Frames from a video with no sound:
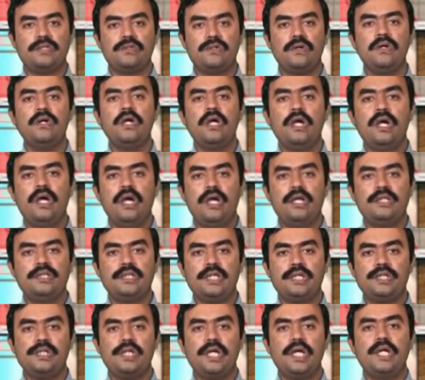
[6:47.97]
So in
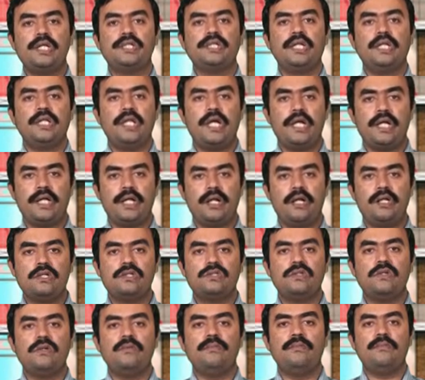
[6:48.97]
such case they can
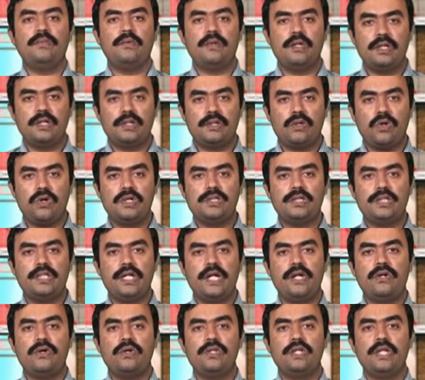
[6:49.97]
also
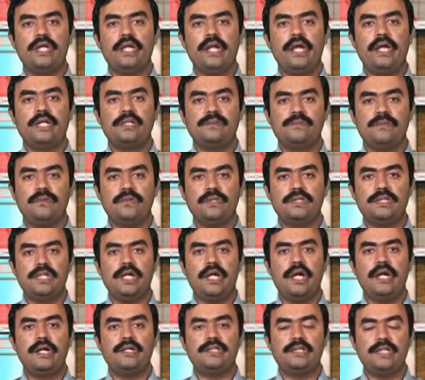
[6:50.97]
concentrate on their exports
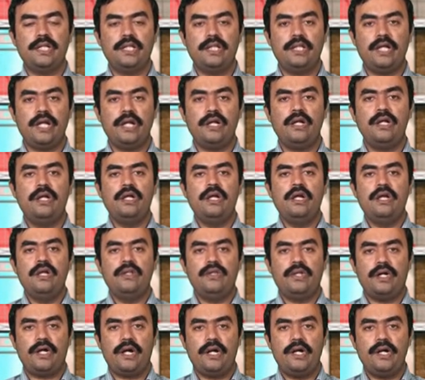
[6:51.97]
and see that
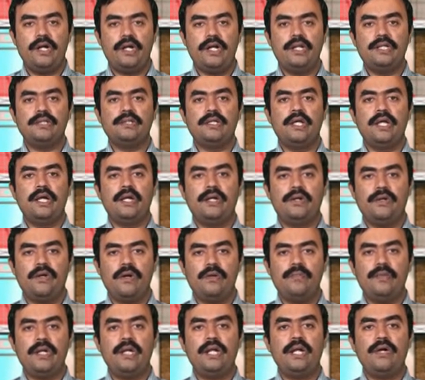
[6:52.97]
the country's
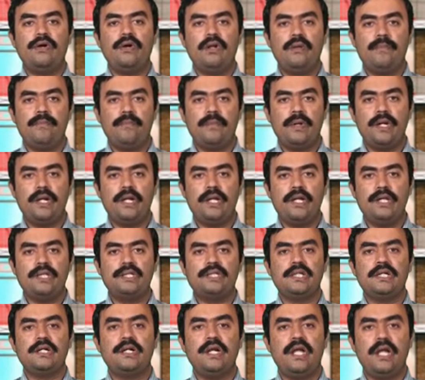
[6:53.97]
economic development
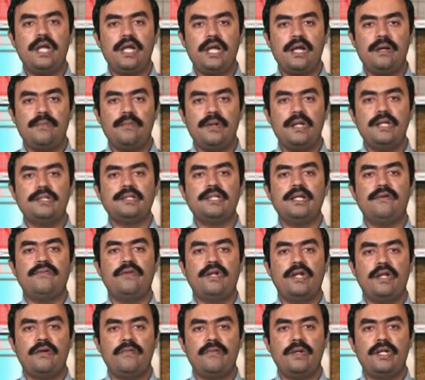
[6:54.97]
is taking place
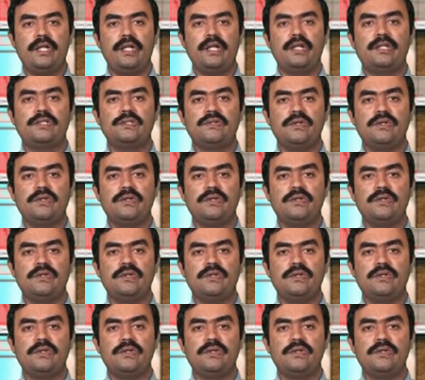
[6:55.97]
every now and then.